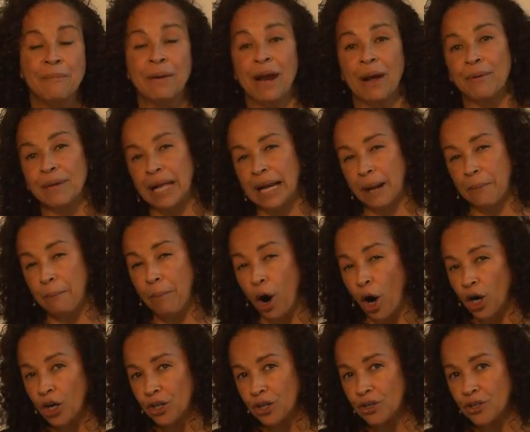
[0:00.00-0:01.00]
but I would like a
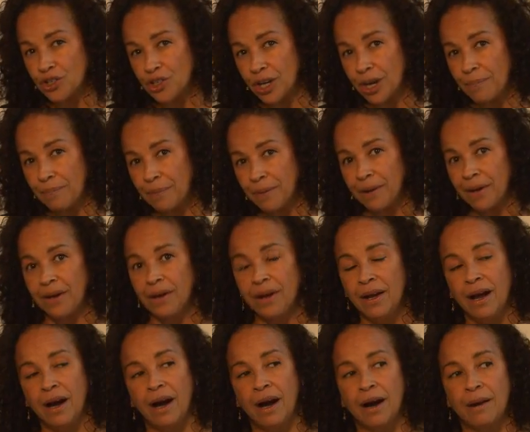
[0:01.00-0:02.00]
partnership.
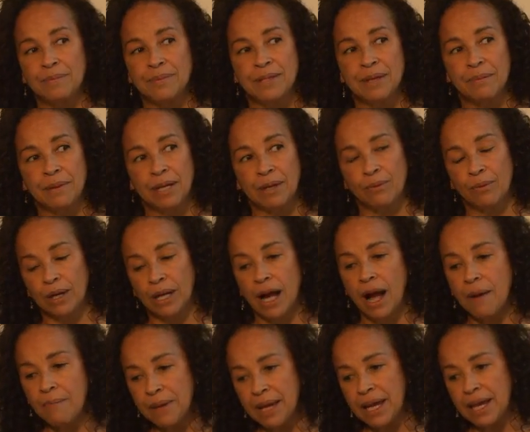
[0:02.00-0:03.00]
Somebody would
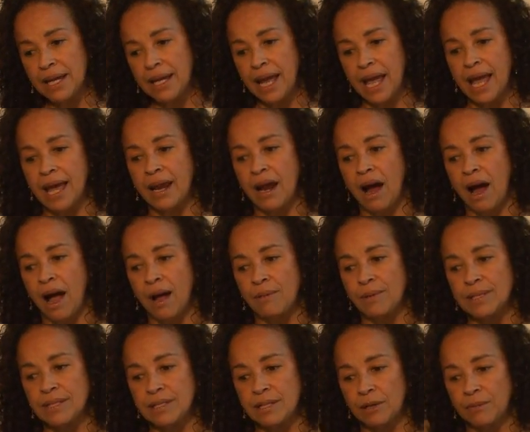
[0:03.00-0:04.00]
come in and I
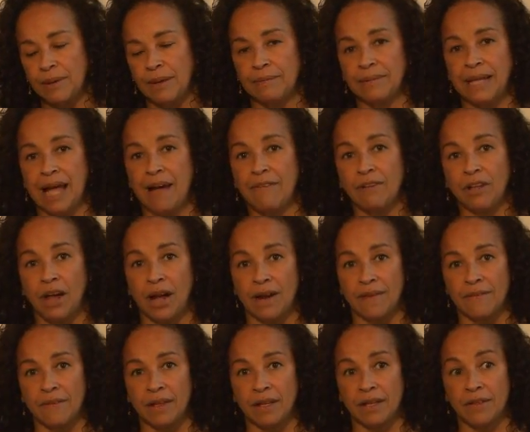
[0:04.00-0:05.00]
would still be able to have a
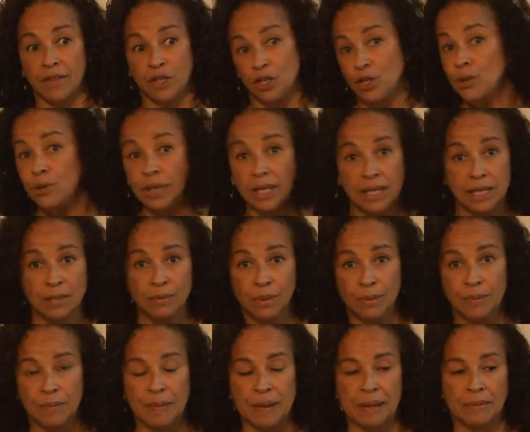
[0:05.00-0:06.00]
lot of the duties. We
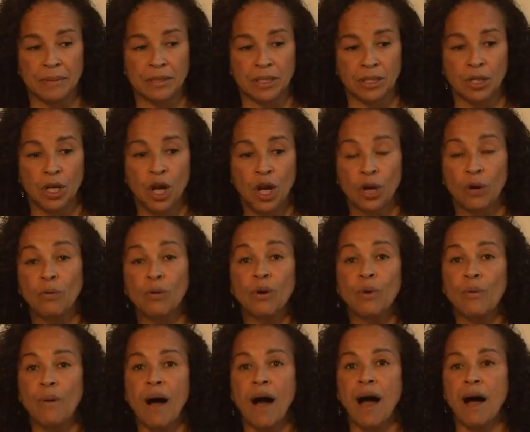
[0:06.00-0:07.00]
would be able to
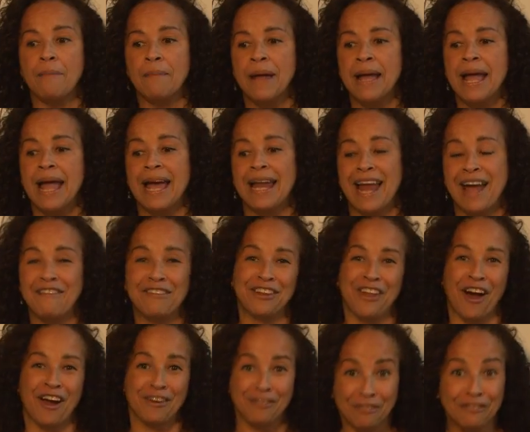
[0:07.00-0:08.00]
crew up and have a
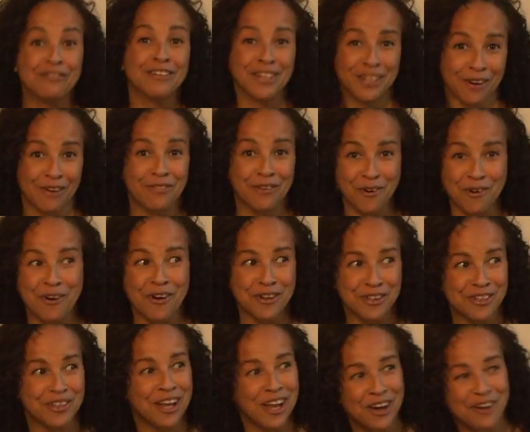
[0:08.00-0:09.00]
lot of, of
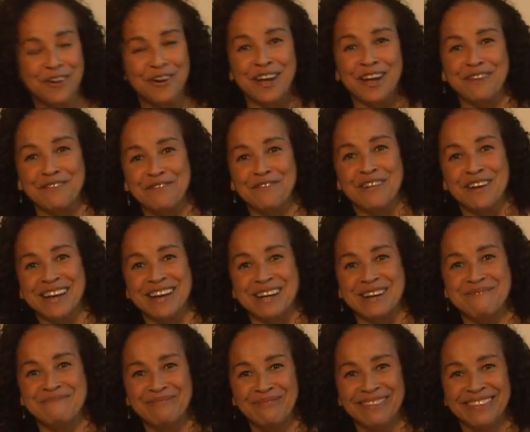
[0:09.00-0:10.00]
course, creative
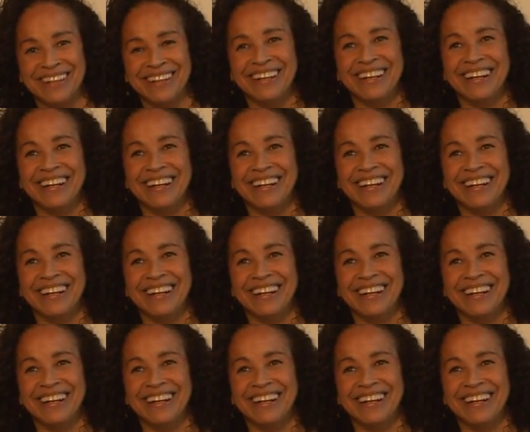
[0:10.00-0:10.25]
freedom.